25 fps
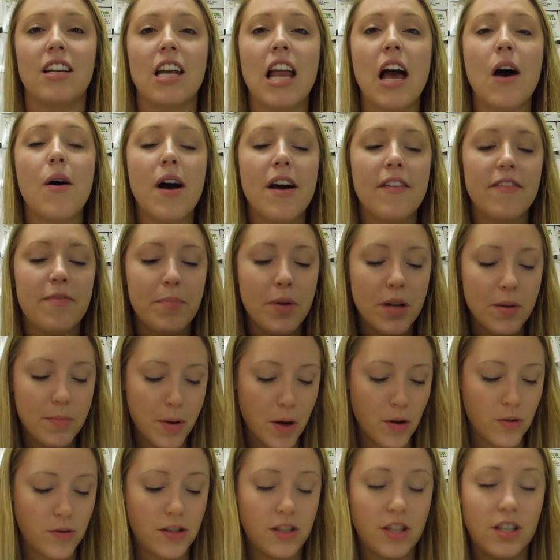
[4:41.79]
Now, I've put
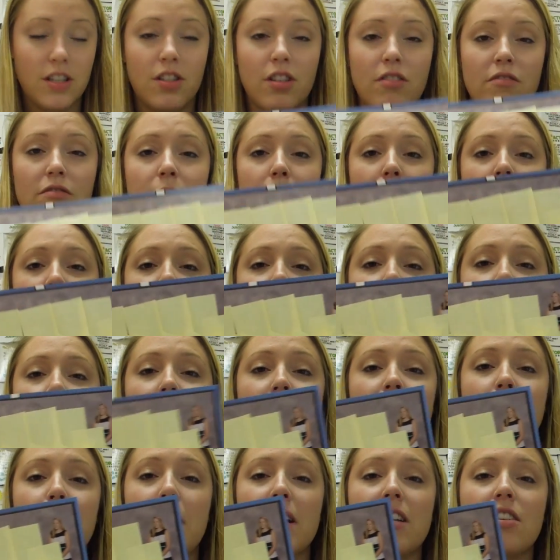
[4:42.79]
post its over my
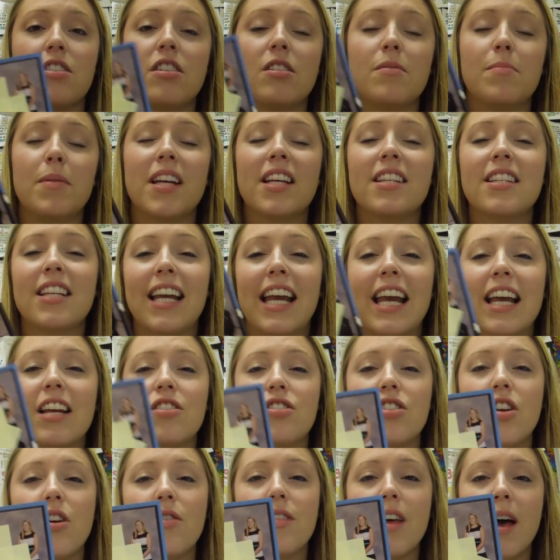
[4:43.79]
students' pictures because I
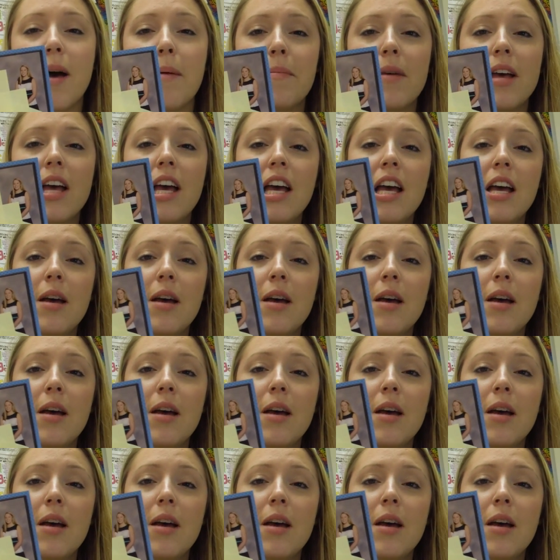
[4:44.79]
can't show them.